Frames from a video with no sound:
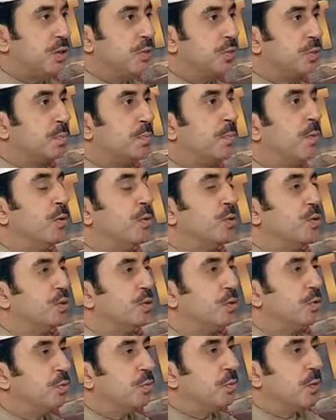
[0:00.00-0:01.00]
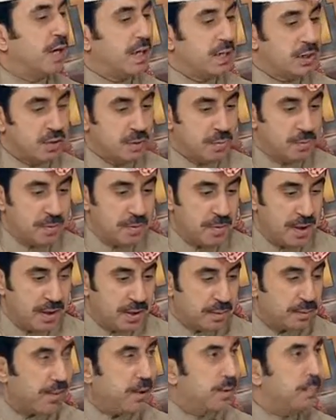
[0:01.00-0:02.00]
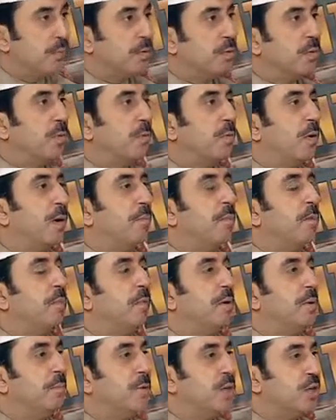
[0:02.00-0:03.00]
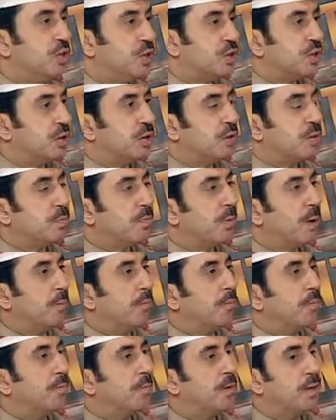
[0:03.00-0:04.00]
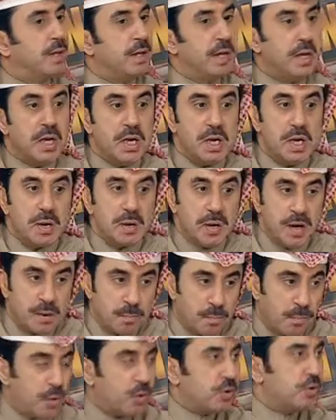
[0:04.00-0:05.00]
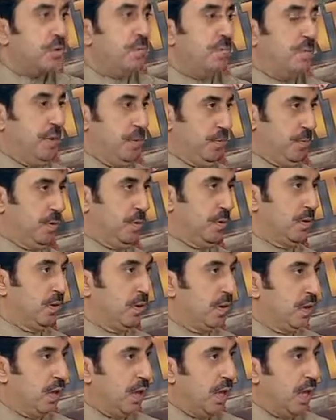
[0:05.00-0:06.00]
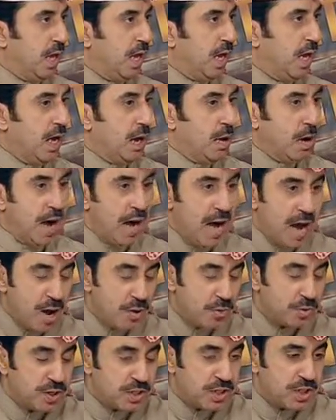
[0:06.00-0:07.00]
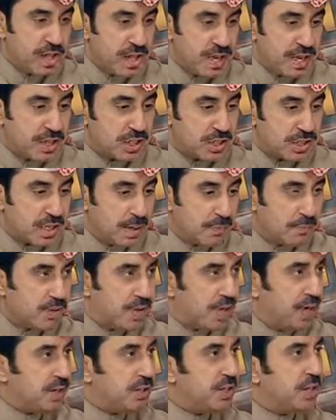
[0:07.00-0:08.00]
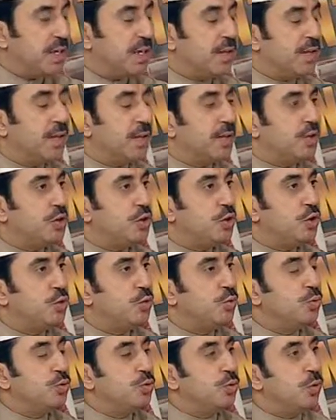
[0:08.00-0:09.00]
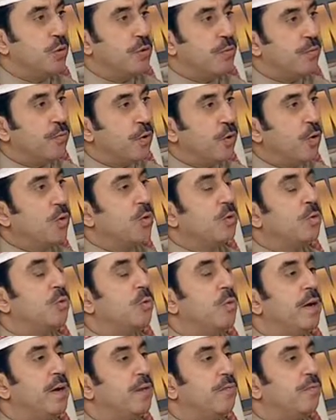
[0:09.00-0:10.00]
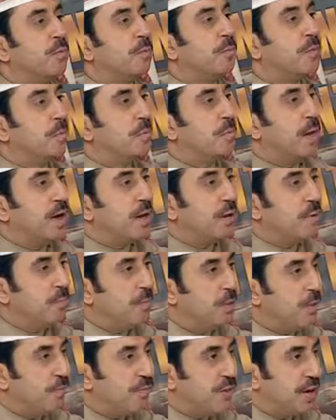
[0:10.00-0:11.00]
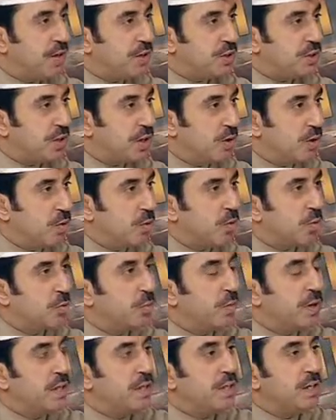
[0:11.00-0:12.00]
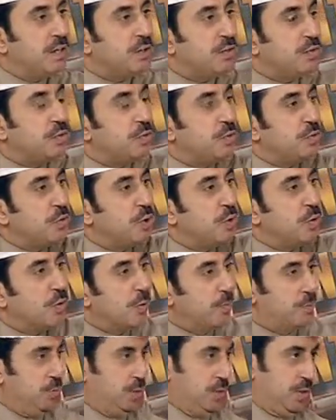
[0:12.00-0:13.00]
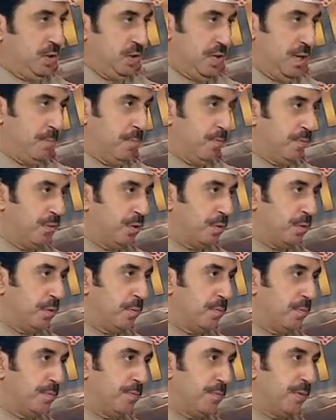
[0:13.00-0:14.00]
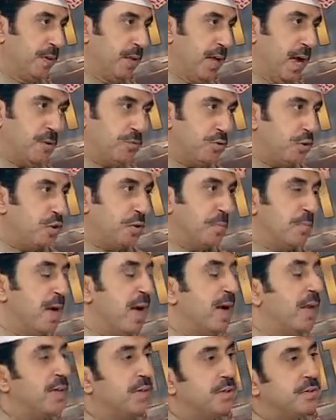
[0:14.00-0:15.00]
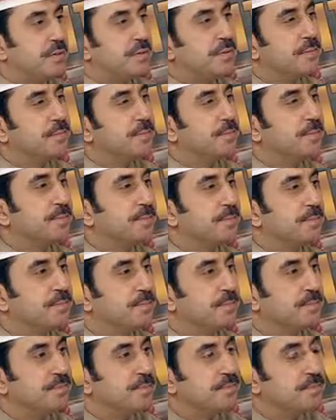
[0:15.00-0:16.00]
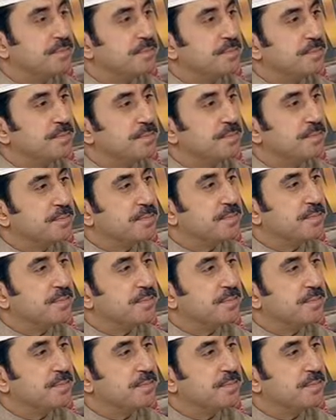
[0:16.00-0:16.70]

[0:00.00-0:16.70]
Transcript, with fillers: you spoke to, like diplomatic people, probably ministers, probably important people. How did they accept the idea that you drove all the way from the bottom of Asia all the way to Europe to the top of Europe? How did you manage? Uh, you mean